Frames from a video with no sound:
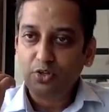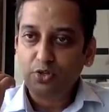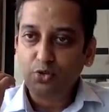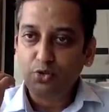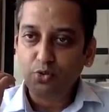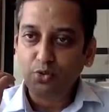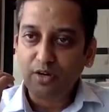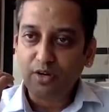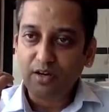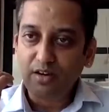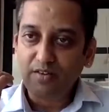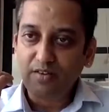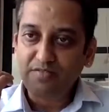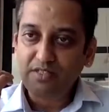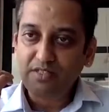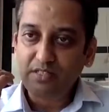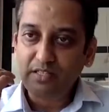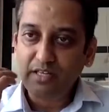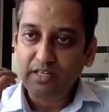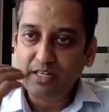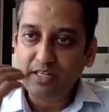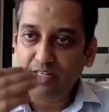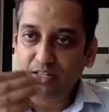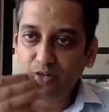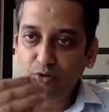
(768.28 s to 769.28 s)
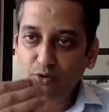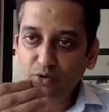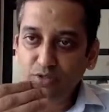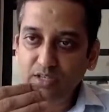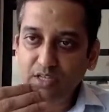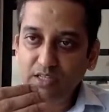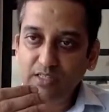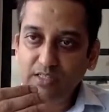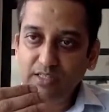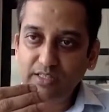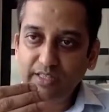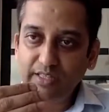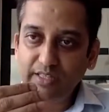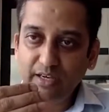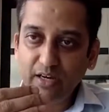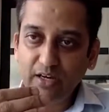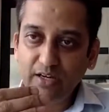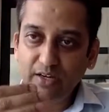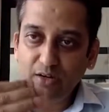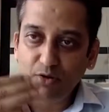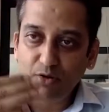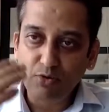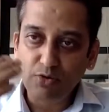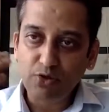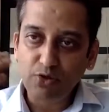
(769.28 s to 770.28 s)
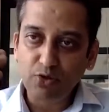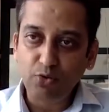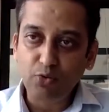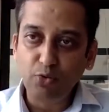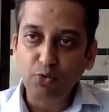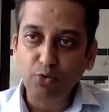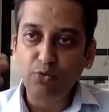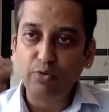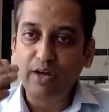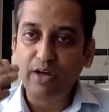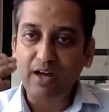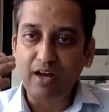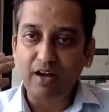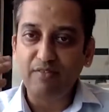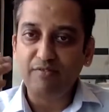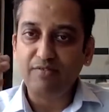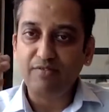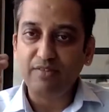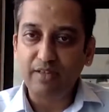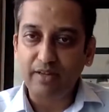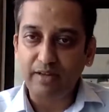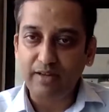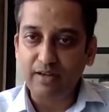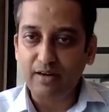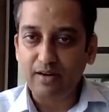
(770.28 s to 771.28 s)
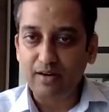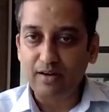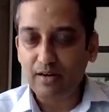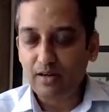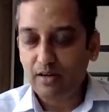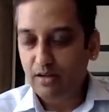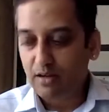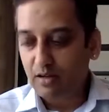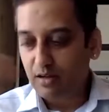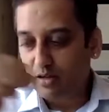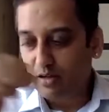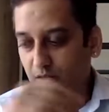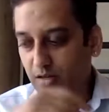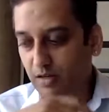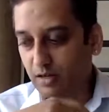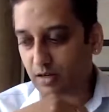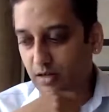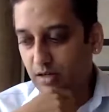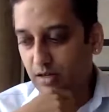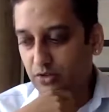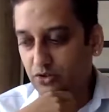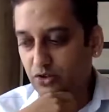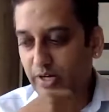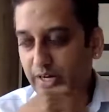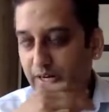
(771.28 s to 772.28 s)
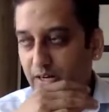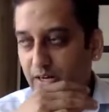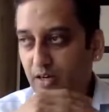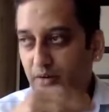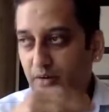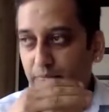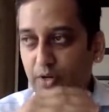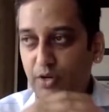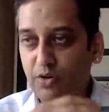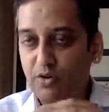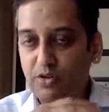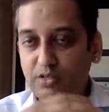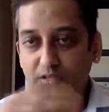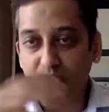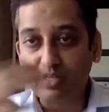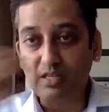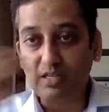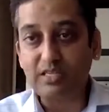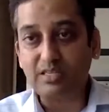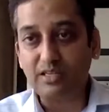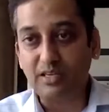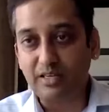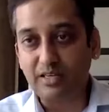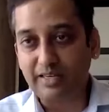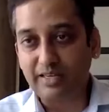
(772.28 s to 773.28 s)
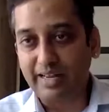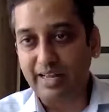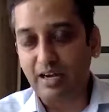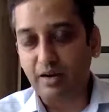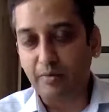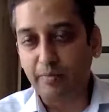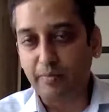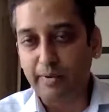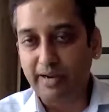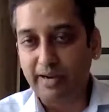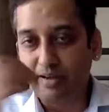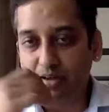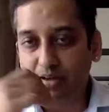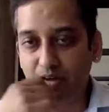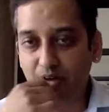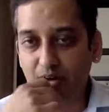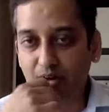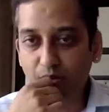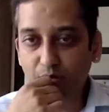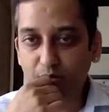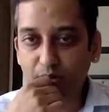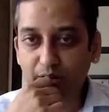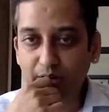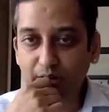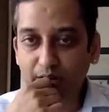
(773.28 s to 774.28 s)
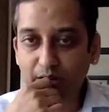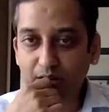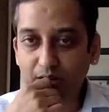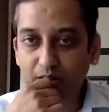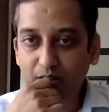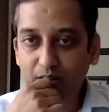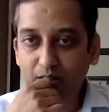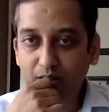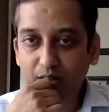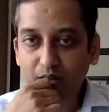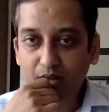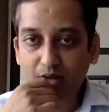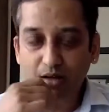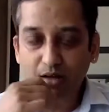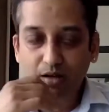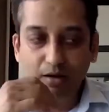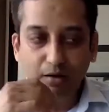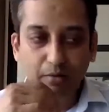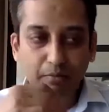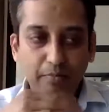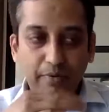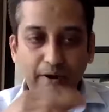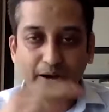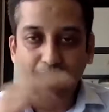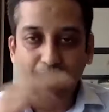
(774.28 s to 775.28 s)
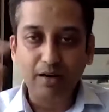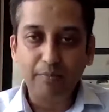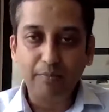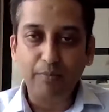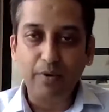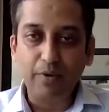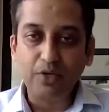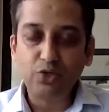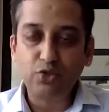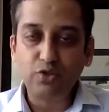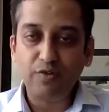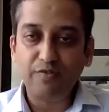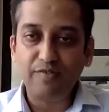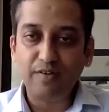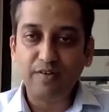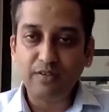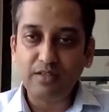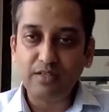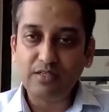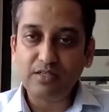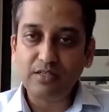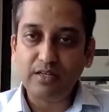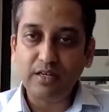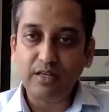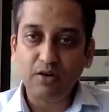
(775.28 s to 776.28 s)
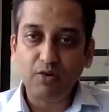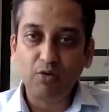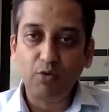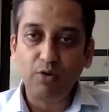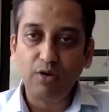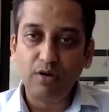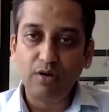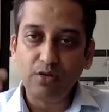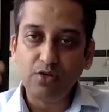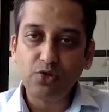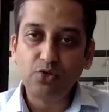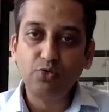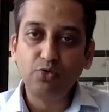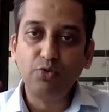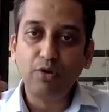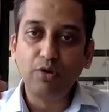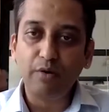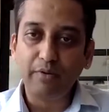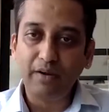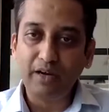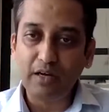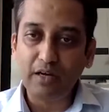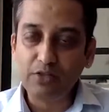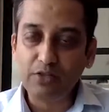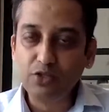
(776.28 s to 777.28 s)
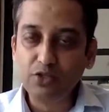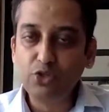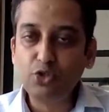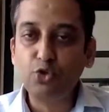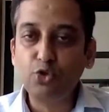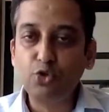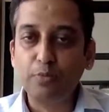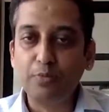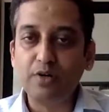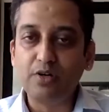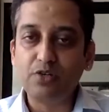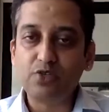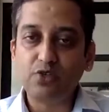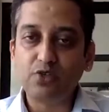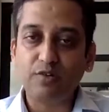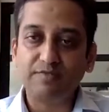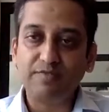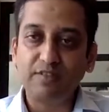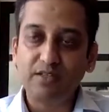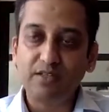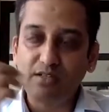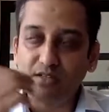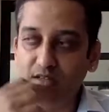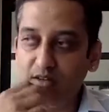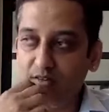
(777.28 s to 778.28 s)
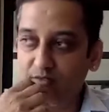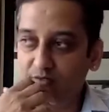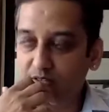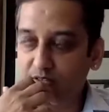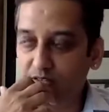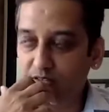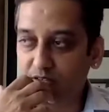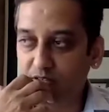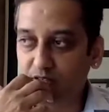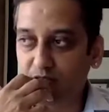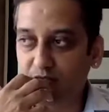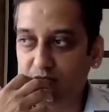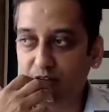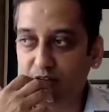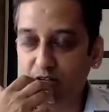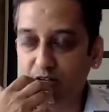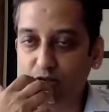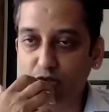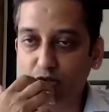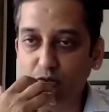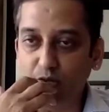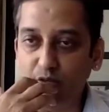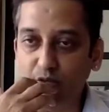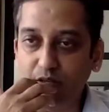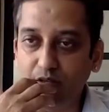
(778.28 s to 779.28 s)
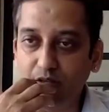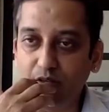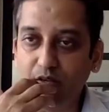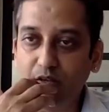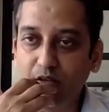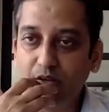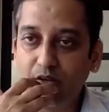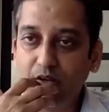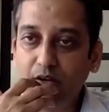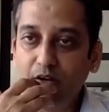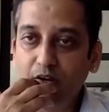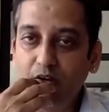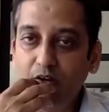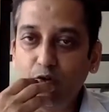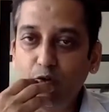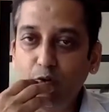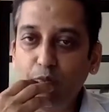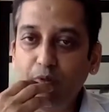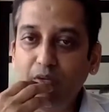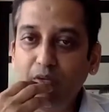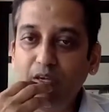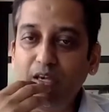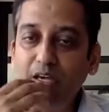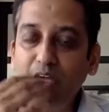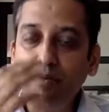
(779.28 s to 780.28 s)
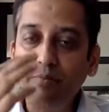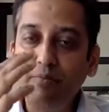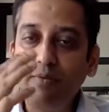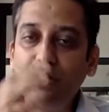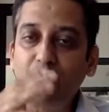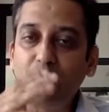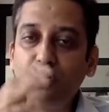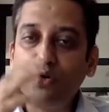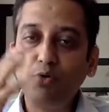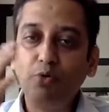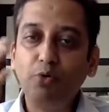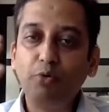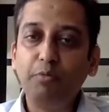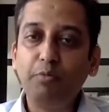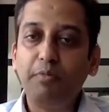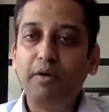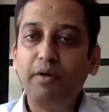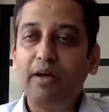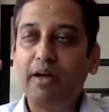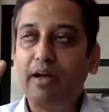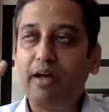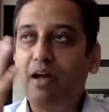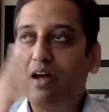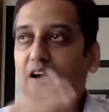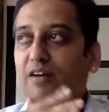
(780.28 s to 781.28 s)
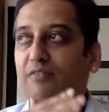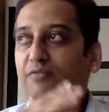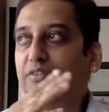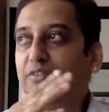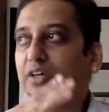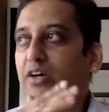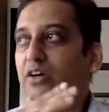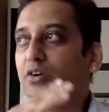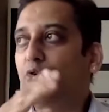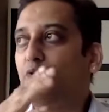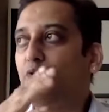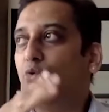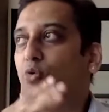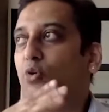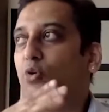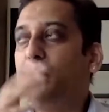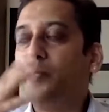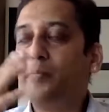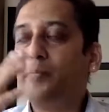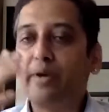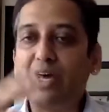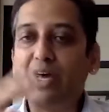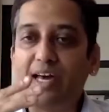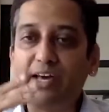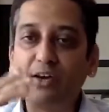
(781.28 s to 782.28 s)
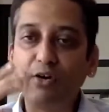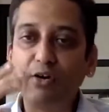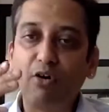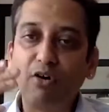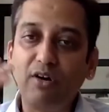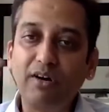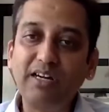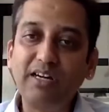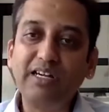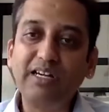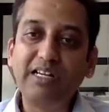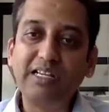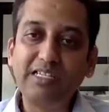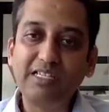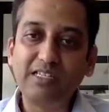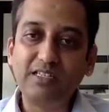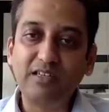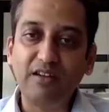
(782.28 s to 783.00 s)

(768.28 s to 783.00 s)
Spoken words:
You have CTOs and CIOs who have their agenda because there is a tech play around it, and a bunch of other stakeholders who are consumers of the services eventually, to be able to have their own priorities